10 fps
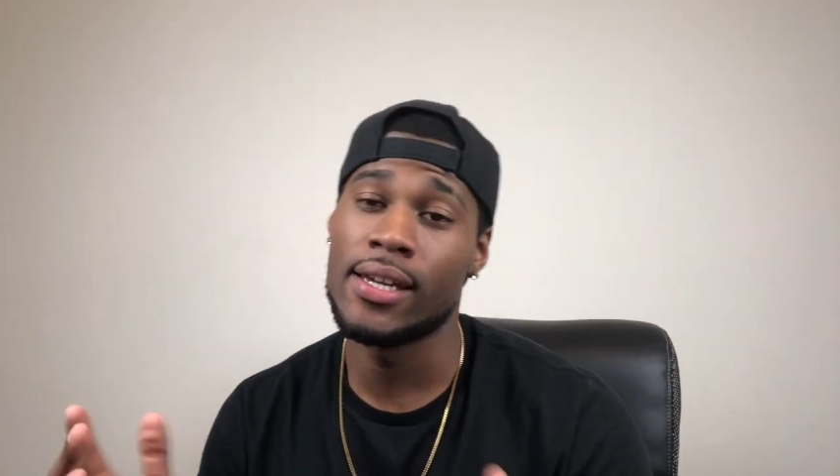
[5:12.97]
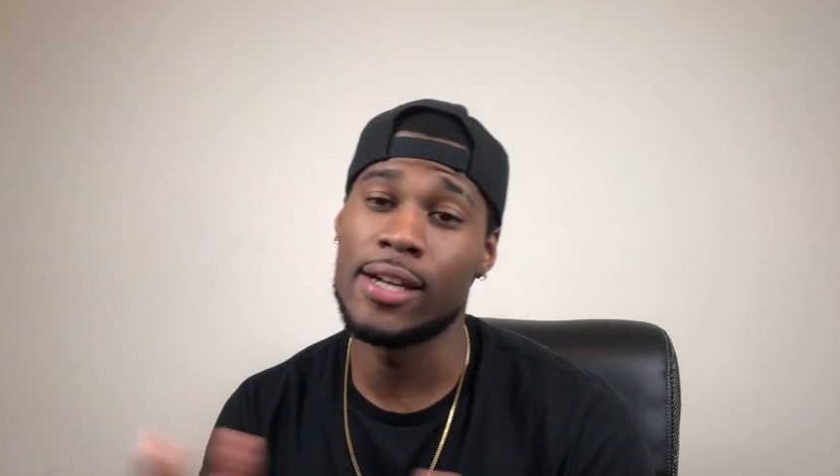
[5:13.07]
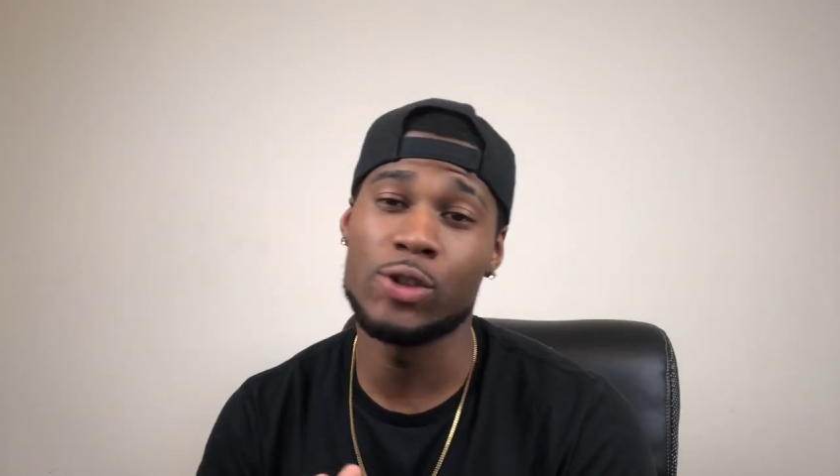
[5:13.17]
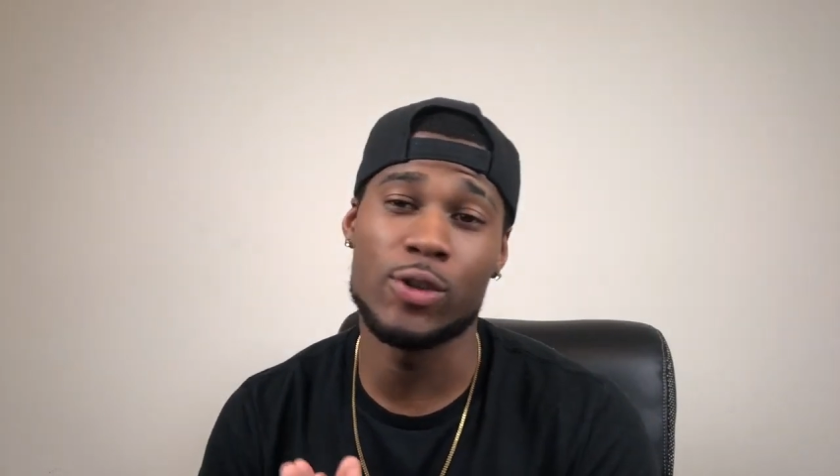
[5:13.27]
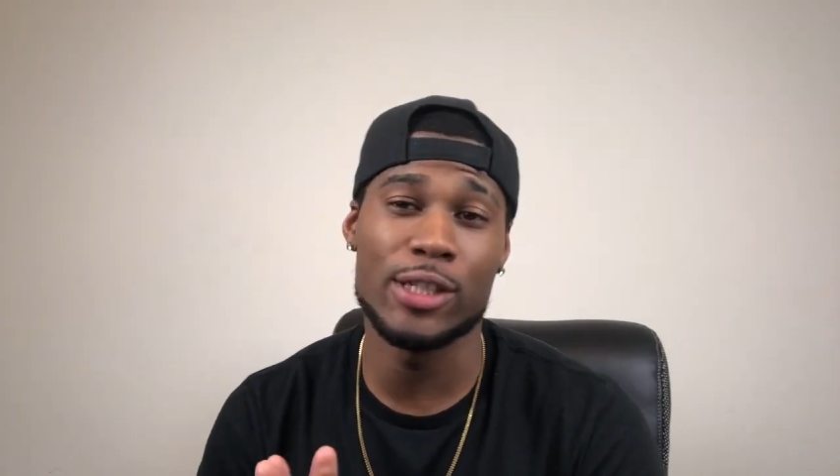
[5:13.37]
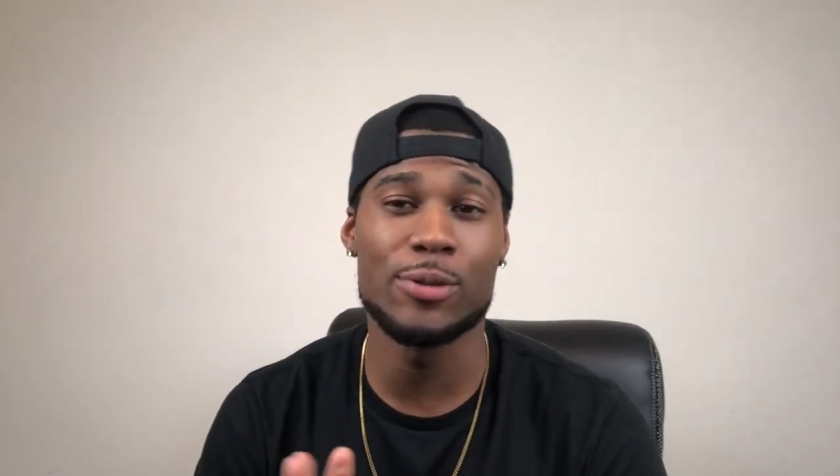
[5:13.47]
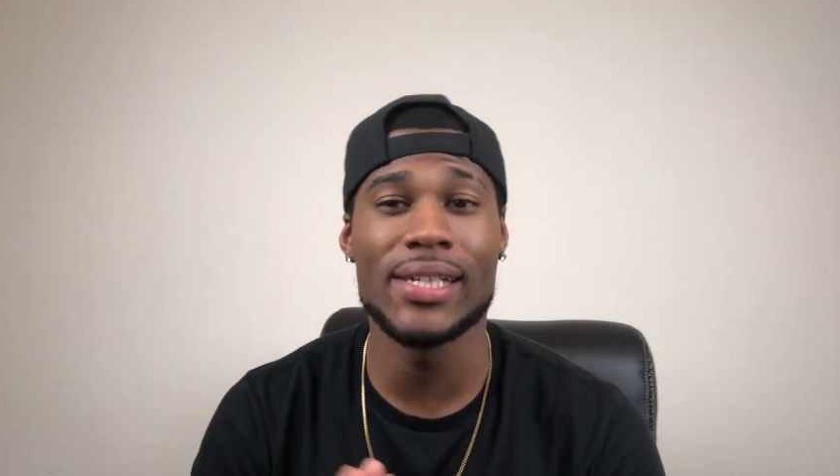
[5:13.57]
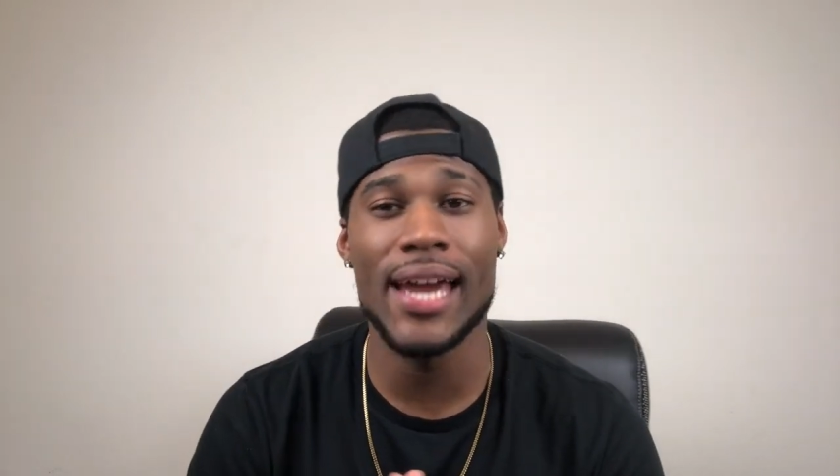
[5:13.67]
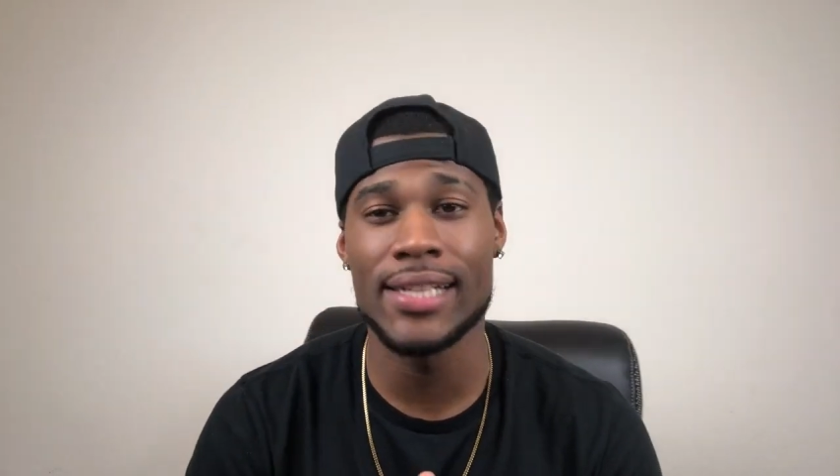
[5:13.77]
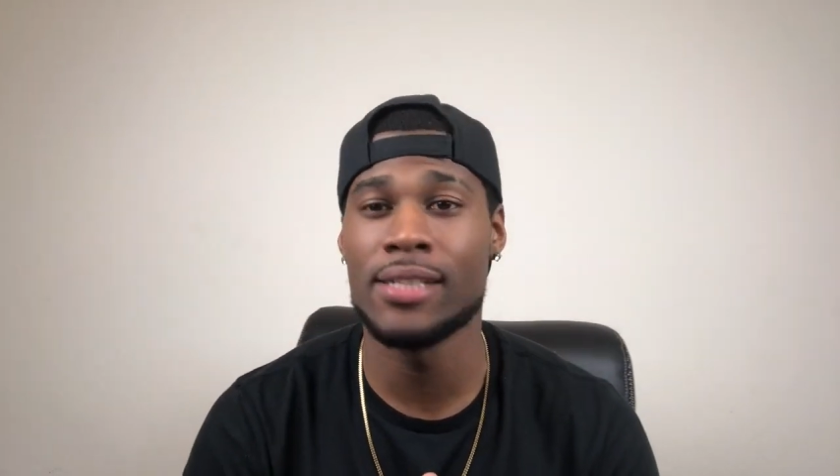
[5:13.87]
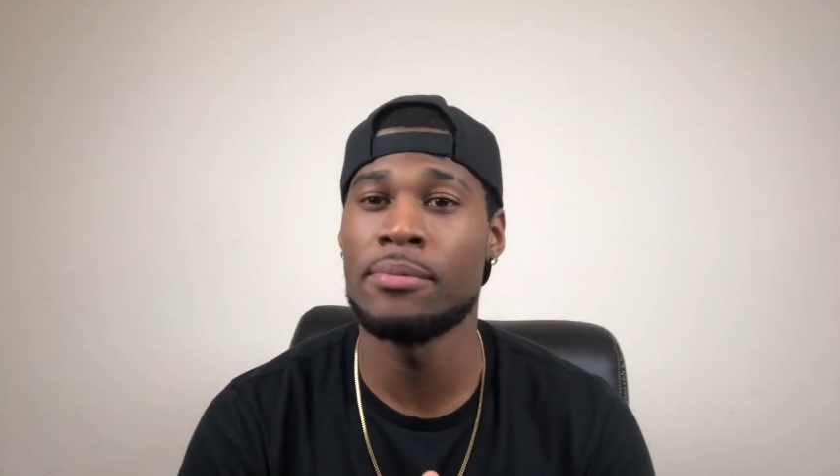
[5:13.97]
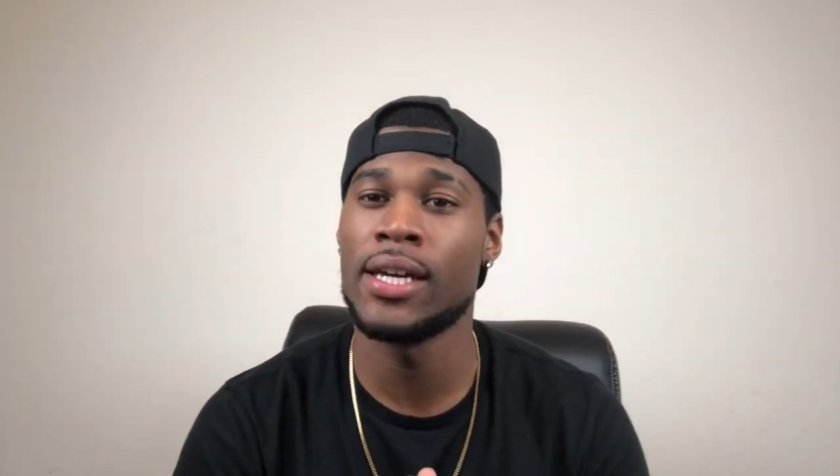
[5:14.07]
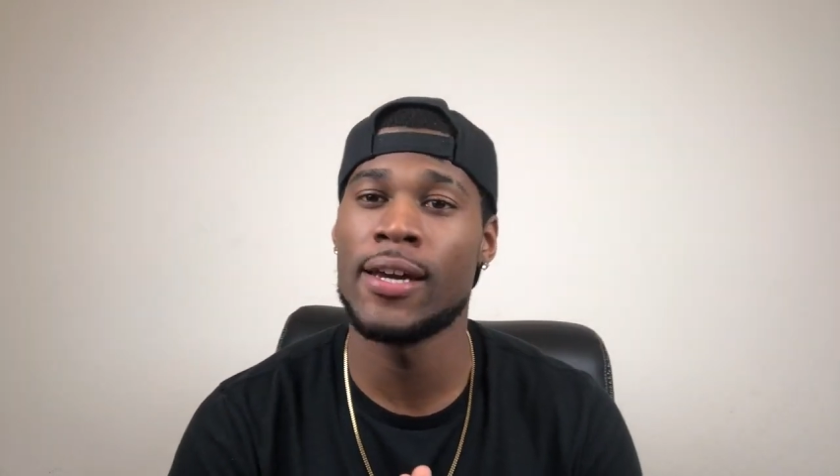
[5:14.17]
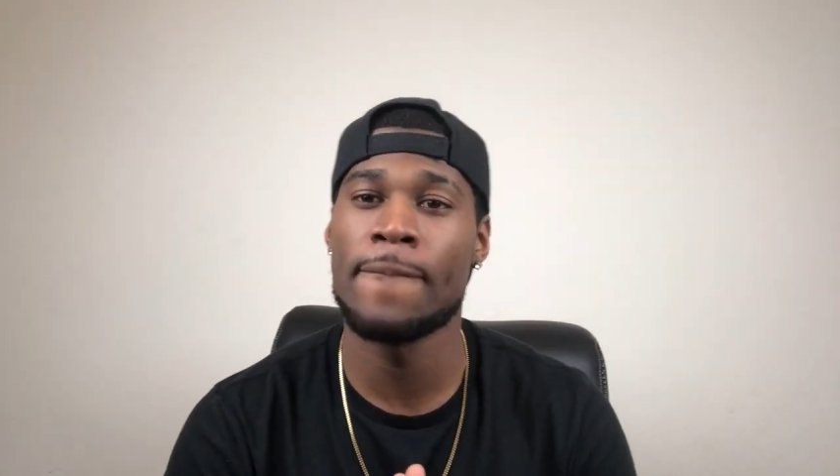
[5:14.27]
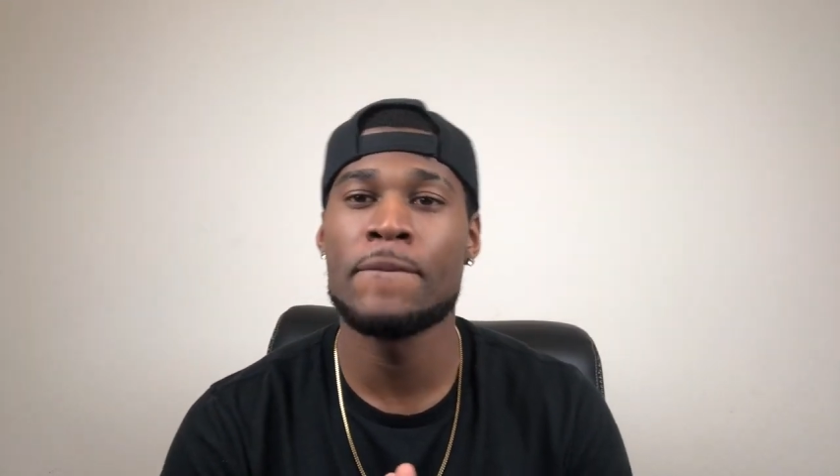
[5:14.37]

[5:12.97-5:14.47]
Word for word: enjoyed this reaction, man.